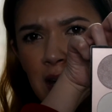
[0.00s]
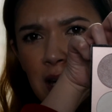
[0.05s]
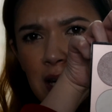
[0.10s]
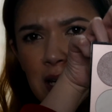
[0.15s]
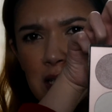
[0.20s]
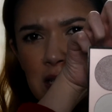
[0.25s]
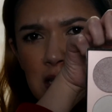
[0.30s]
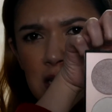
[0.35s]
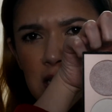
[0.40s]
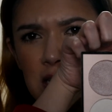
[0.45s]

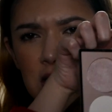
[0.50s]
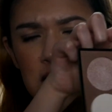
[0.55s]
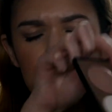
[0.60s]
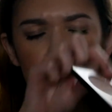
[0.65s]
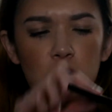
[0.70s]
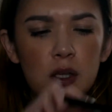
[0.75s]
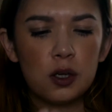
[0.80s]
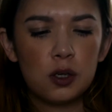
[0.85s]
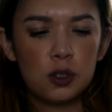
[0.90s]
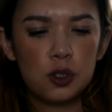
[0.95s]
because this is a
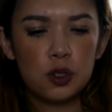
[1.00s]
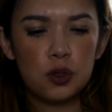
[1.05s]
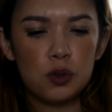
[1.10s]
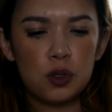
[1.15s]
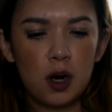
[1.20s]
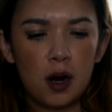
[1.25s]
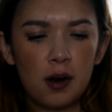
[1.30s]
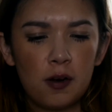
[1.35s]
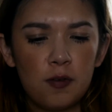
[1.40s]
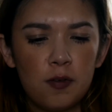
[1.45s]
little too
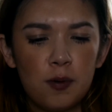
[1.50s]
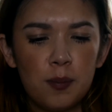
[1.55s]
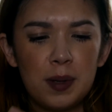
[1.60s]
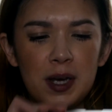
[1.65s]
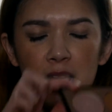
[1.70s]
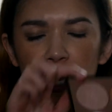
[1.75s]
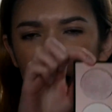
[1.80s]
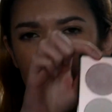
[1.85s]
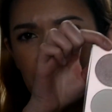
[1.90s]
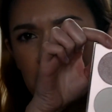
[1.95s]
dark for
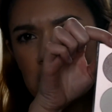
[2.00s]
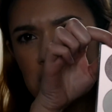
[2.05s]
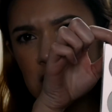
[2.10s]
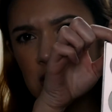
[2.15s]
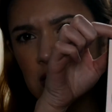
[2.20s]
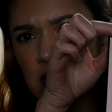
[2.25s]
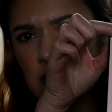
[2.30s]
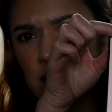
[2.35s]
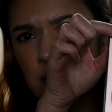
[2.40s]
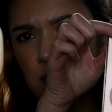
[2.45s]
me and this
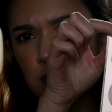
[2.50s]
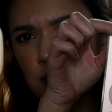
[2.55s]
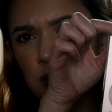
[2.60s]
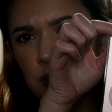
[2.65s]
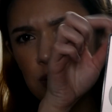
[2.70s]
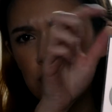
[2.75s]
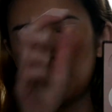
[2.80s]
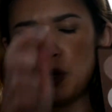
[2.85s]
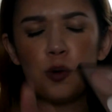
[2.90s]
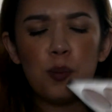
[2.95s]
is
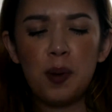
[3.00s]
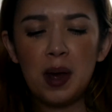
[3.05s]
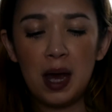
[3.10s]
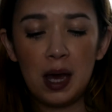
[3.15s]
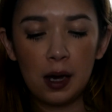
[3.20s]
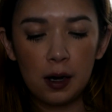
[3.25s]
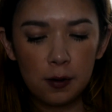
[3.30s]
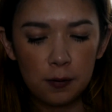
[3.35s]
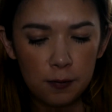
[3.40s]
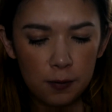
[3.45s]
too
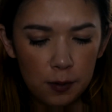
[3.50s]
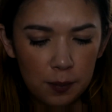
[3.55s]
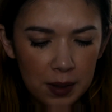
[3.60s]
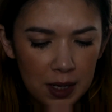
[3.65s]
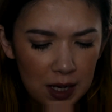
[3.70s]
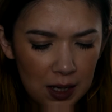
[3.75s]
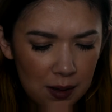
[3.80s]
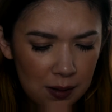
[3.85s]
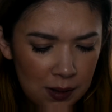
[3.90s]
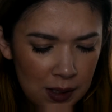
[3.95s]
pink for
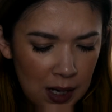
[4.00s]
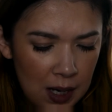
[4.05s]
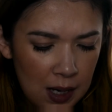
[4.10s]
me.